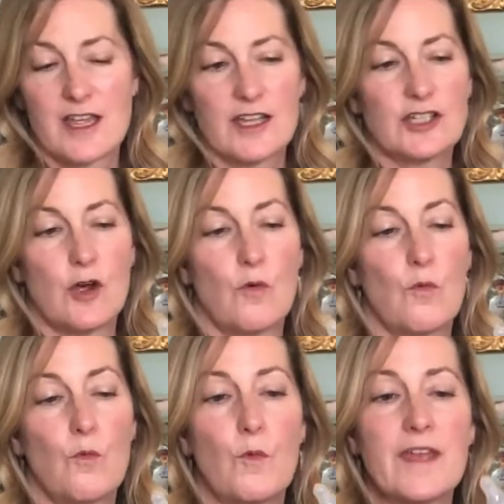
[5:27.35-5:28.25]
So
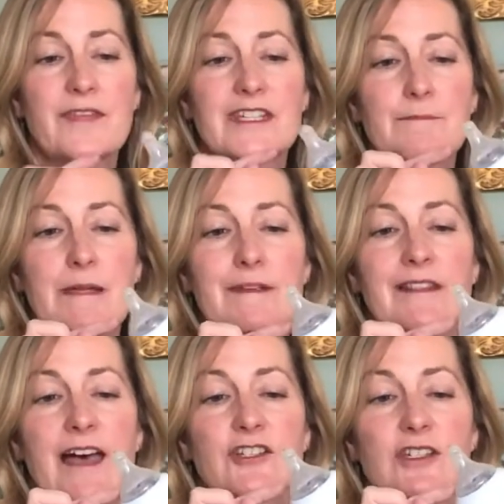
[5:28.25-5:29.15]
when this baby
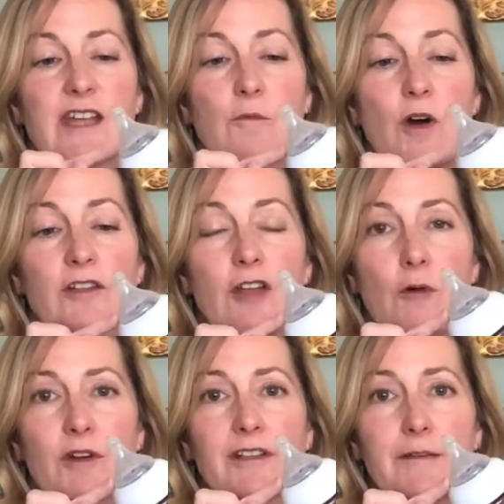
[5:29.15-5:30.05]
latches, I want
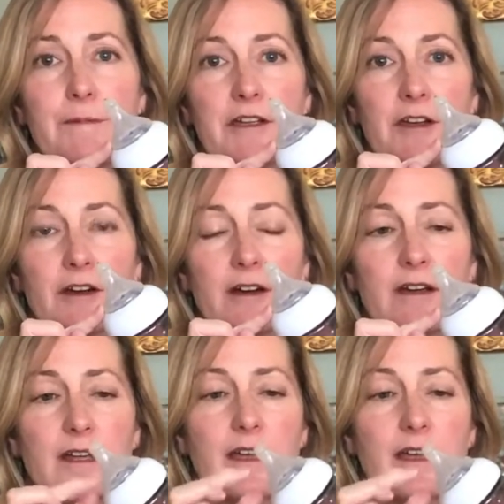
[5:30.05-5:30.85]
lower lip here,